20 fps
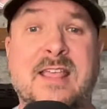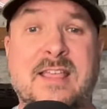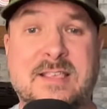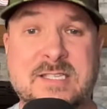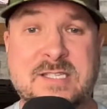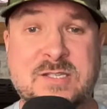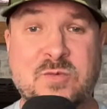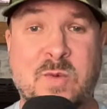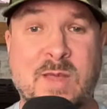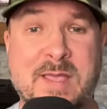
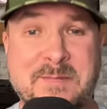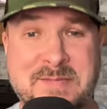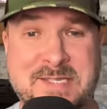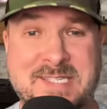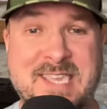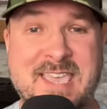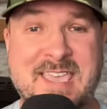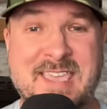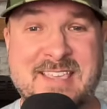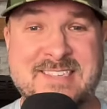
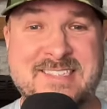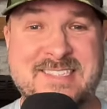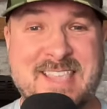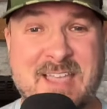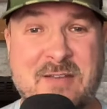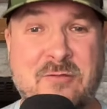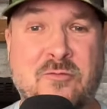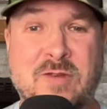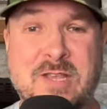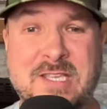sweepstakes
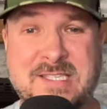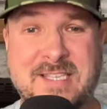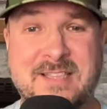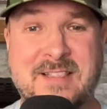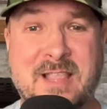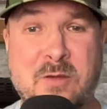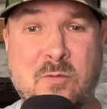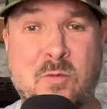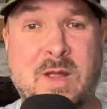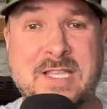that
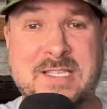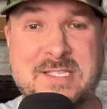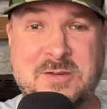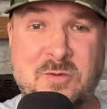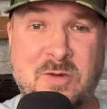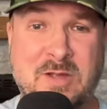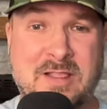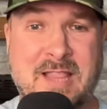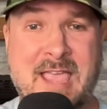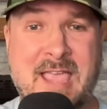recently went
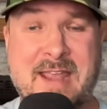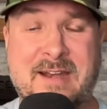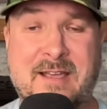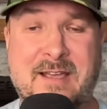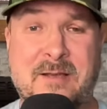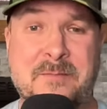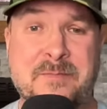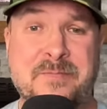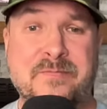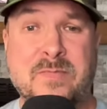to
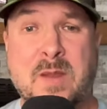Atlanta,